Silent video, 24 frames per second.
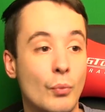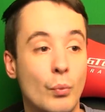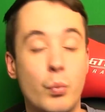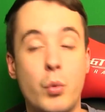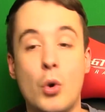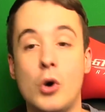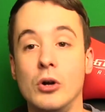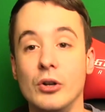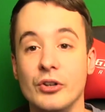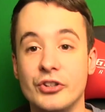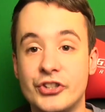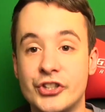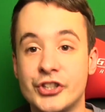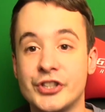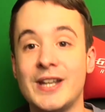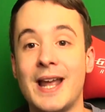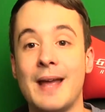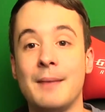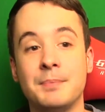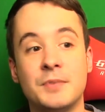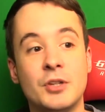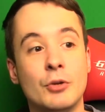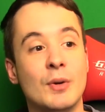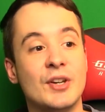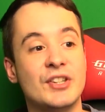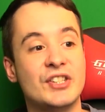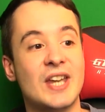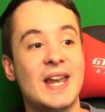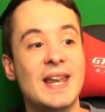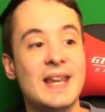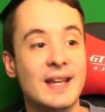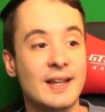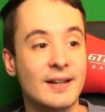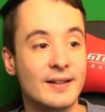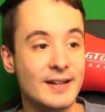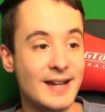What step do I
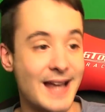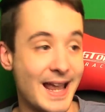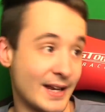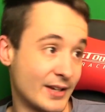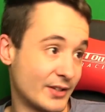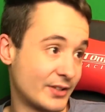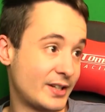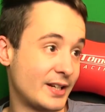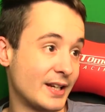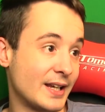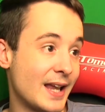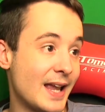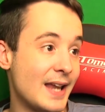take next,